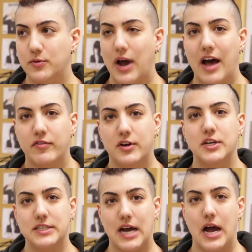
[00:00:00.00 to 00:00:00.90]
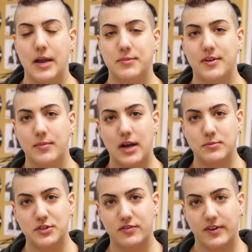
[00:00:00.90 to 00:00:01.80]
have a good time.
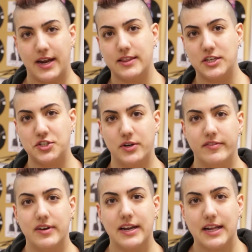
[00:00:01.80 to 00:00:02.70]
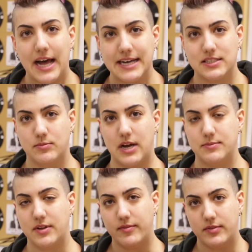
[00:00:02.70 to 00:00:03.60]
Sometimes you forget that you're even in class.
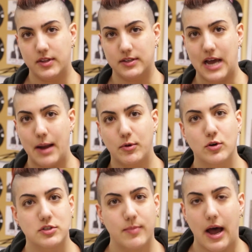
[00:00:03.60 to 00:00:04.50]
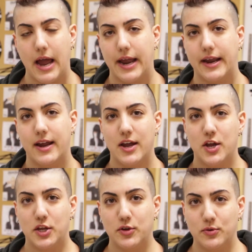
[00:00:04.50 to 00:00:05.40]
Sometimes the time goes by.
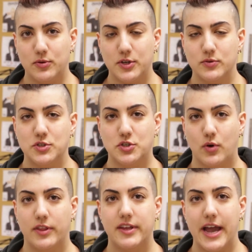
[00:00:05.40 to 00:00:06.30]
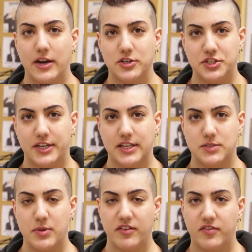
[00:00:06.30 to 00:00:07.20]
You enjoy the energy
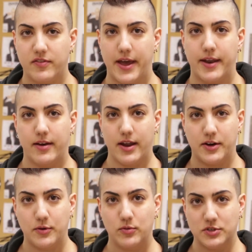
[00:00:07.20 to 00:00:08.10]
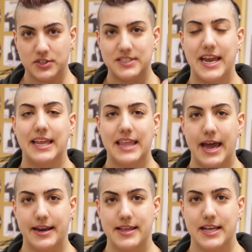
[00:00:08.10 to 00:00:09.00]
that's being fed and you just take
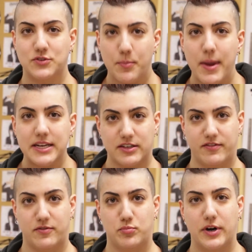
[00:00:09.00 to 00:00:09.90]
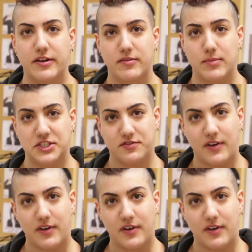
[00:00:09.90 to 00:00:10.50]
that in. That's what makes it pretty much